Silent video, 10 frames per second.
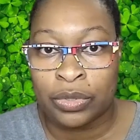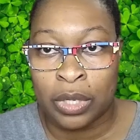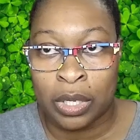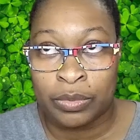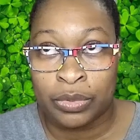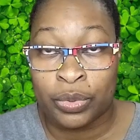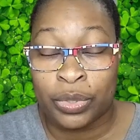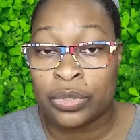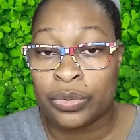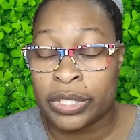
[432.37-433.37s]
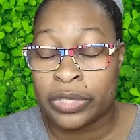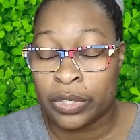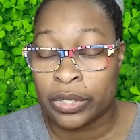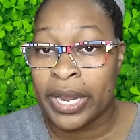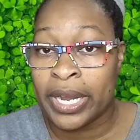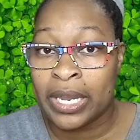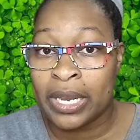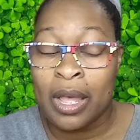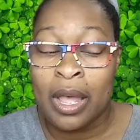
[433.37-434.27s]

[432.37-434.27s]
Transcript: um, short stories for granted,